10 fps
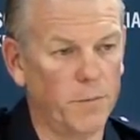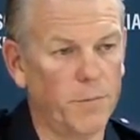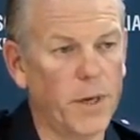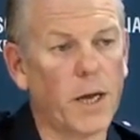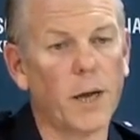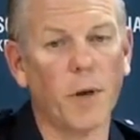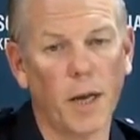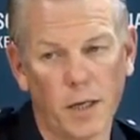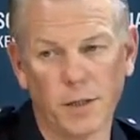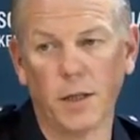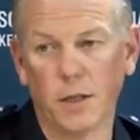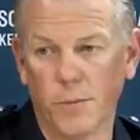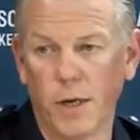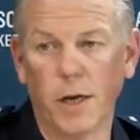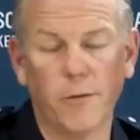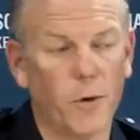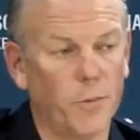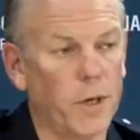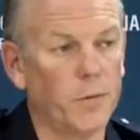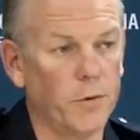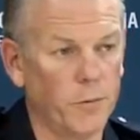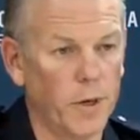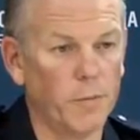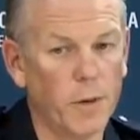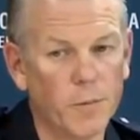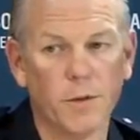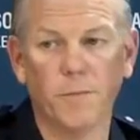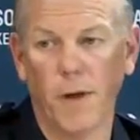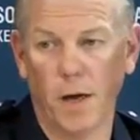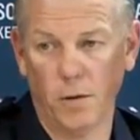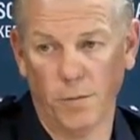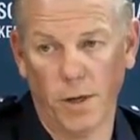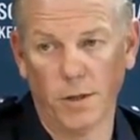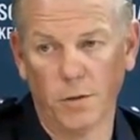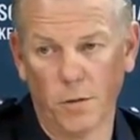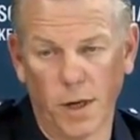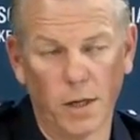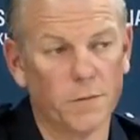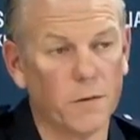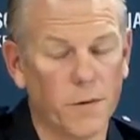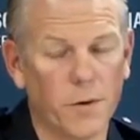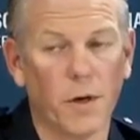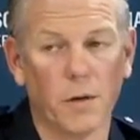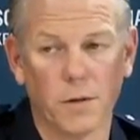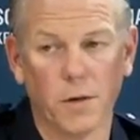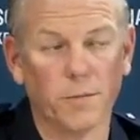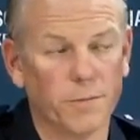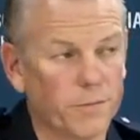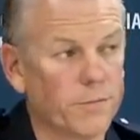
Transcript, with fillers: they're picking up a legacy that's been left by people who have been members of outlaw motorcycle gangs for a very long time.